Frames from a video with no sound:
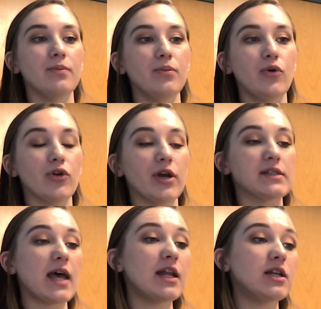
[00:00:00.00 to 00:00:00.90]
mood or
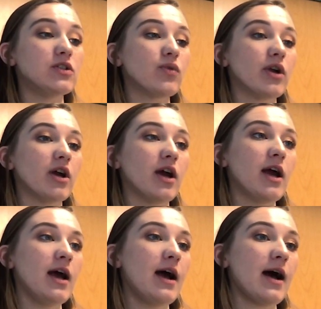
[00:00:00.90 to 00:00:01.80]
anxiety disorder.
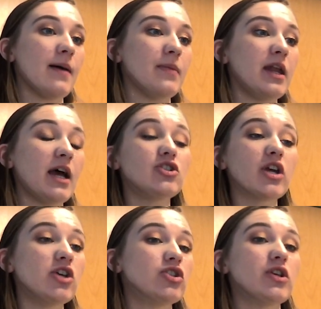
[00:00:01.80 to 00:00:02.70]
And
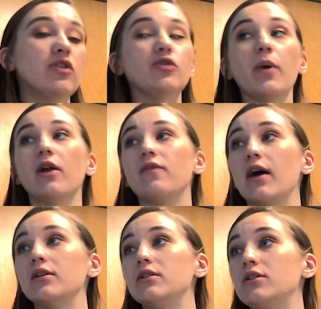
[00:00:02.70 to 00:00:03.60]
education is a huge part of that
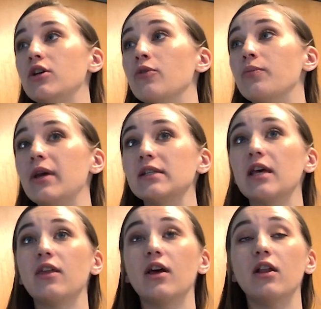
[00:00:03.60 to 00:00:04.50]
too, because I
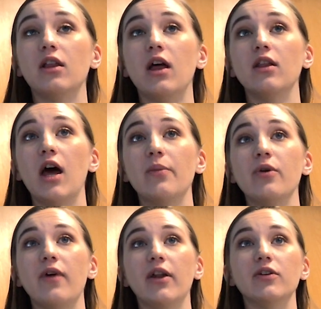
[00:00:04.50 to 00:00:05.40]
think a lot of
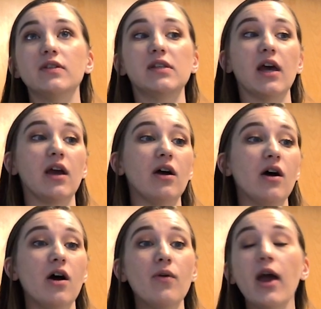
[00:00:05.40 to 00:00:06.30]
providers say,
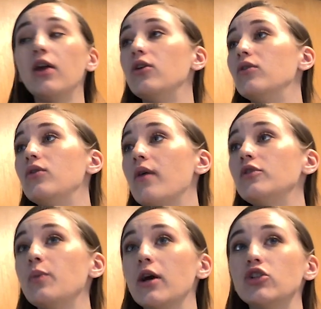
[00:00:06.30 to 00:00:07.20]
okay, you have
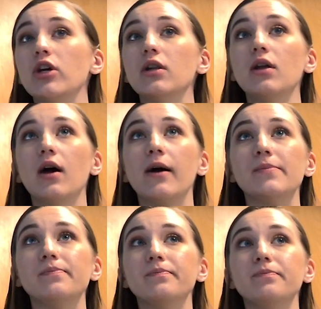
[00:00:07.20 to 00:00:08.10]
depression.
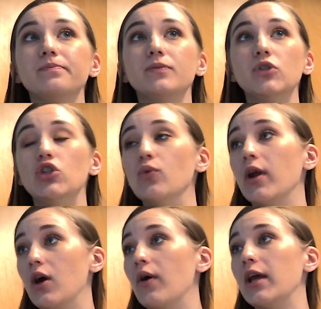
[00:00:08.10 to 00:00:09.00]
Do you want
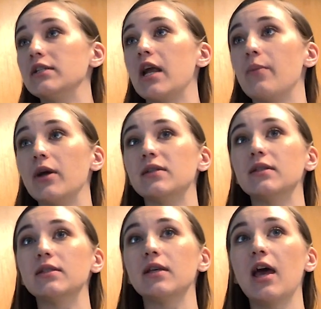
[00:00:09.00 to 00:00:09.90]
to go on
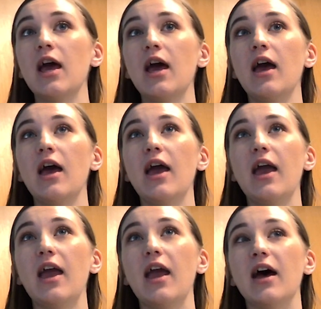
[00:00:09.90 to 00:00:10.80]
antidepressants?
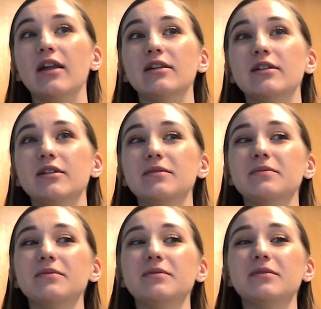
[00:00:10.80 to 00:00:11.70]
And
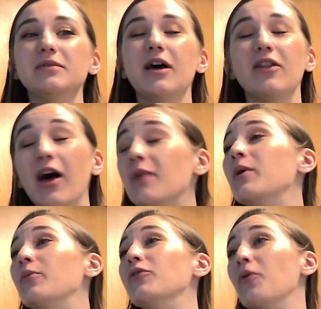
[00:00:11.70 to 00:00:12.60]
a lot of
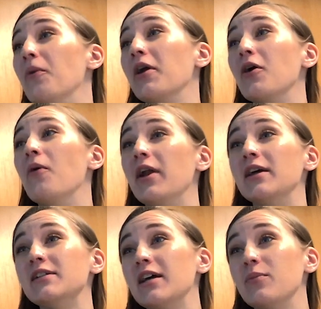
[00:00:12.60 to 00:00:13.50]
people don't want to go on
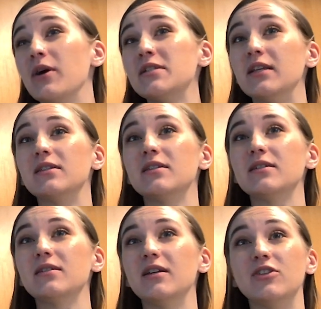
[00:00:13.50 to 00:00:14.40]
antidepressants.
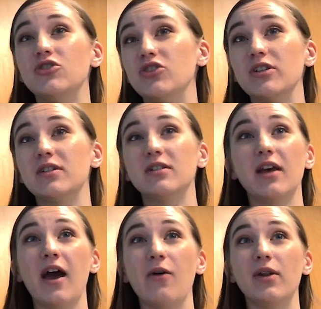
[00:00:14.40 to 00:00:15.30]
It's just
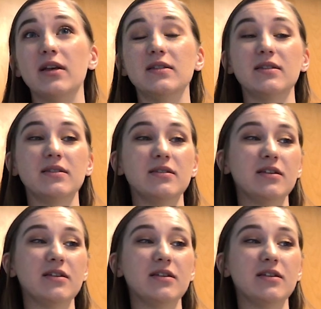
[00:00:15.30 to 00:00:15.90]
how it is.